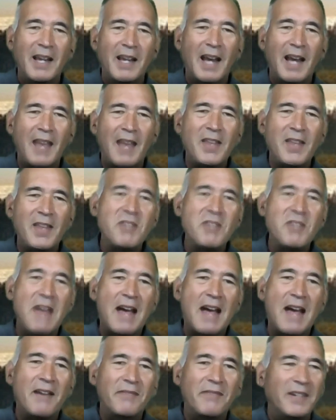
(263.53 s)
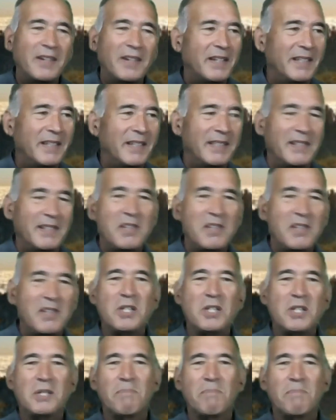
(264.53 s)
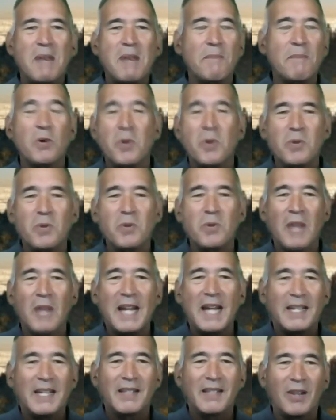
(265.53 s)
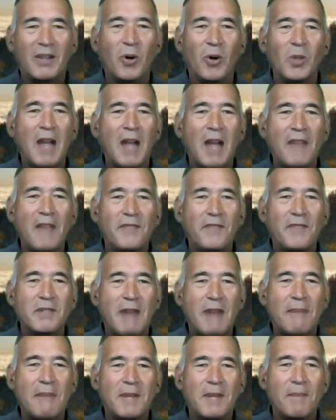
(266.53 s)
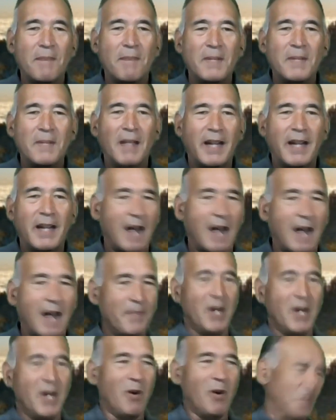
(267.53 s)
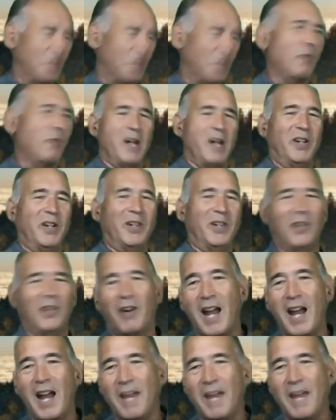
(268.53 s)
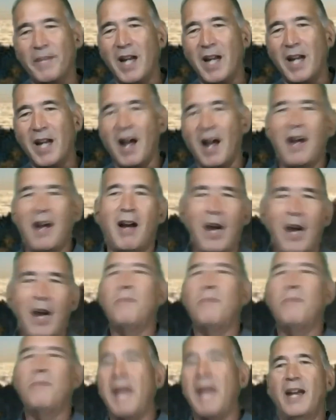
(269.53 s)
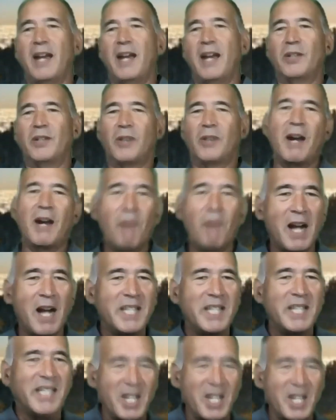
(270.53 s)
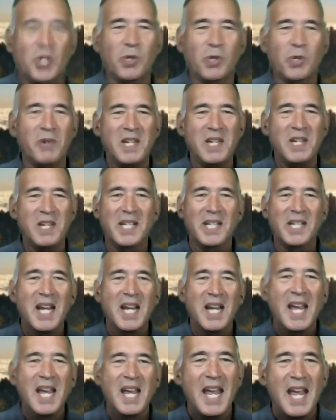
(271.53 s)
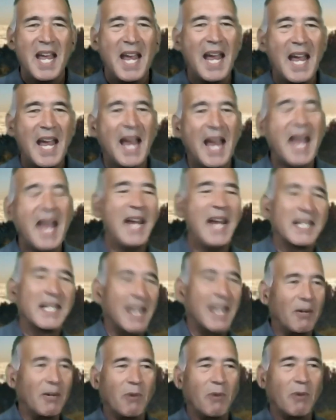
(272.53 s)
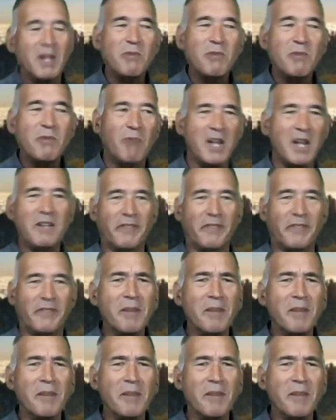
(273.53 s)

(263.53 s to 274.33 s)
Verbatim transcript: And then you mm-hmm. have these people who like their whole life is wrapped up in like I'm an ultra runner or I am an Iron Man or I ride centuries. And it's like, what are you running from?